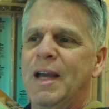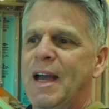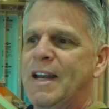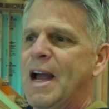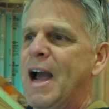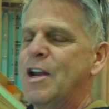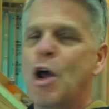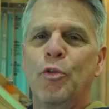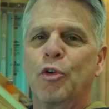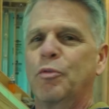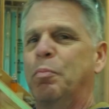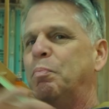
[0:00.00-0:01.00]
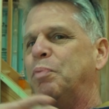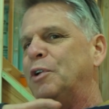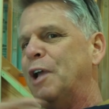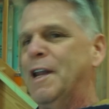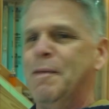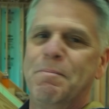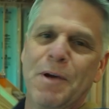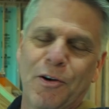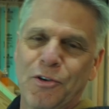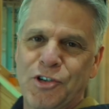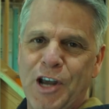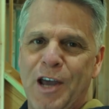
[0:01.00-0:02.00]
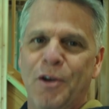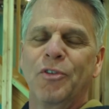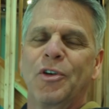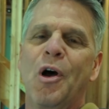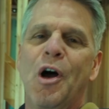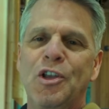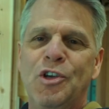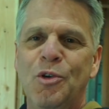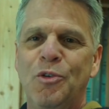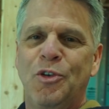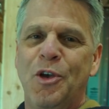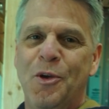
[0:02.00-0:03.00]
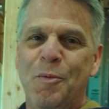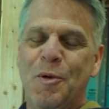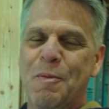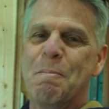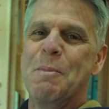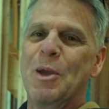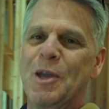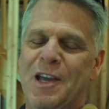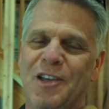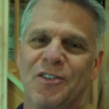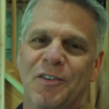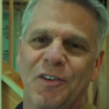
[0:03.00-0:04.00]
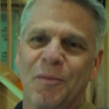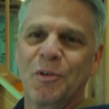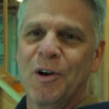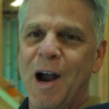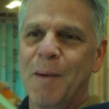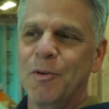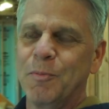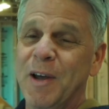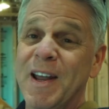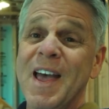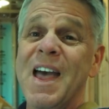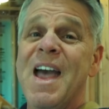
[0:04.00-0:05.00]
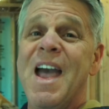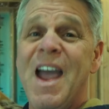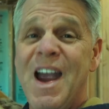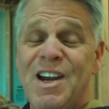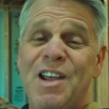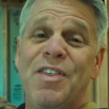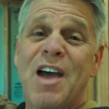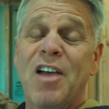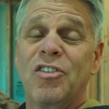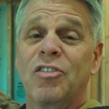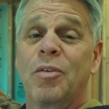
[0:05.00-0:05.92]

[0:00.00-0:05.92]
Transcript: I, I know there's plenty bigger channels on YouTube with millions of subscribers, but 80,000